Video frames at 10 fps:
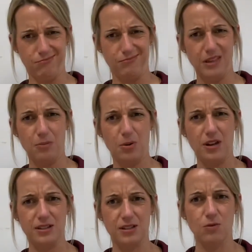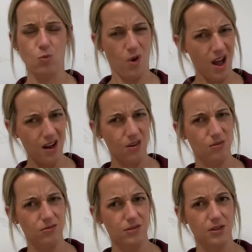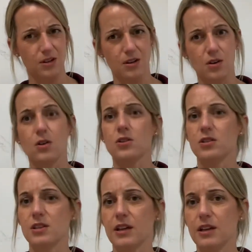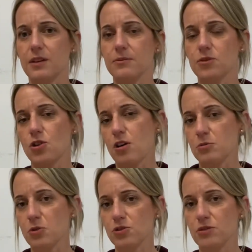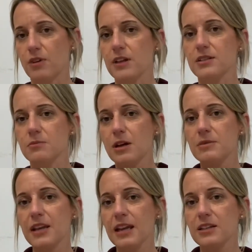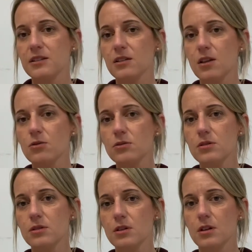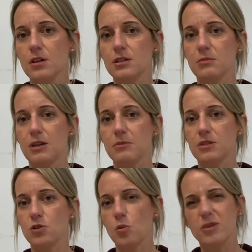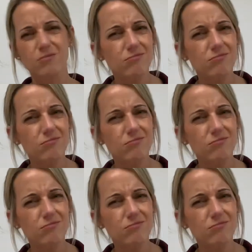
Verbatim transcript: Impressed, but wow. It's like a shock motion, right? Sometimes the hand is closed, sometimes it's open.